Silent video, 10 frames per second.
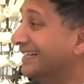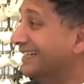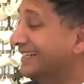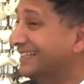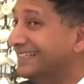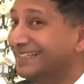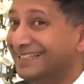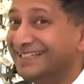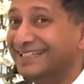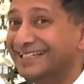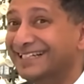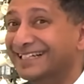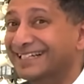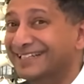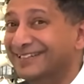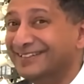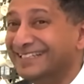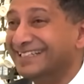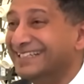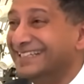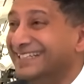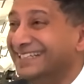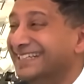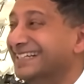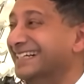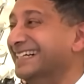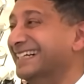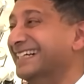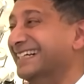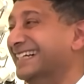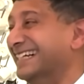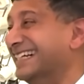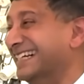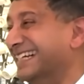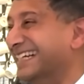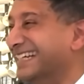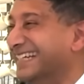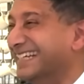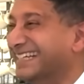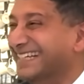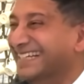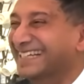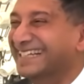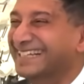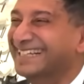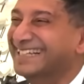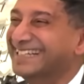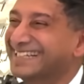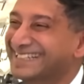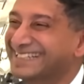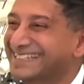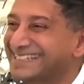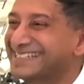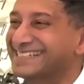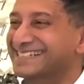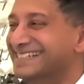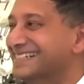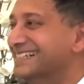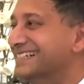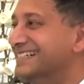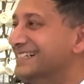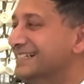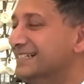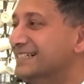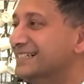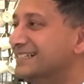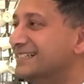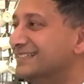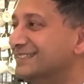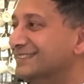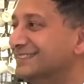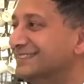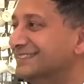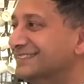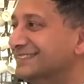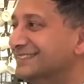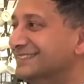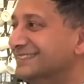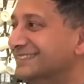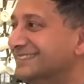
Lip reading: (silent)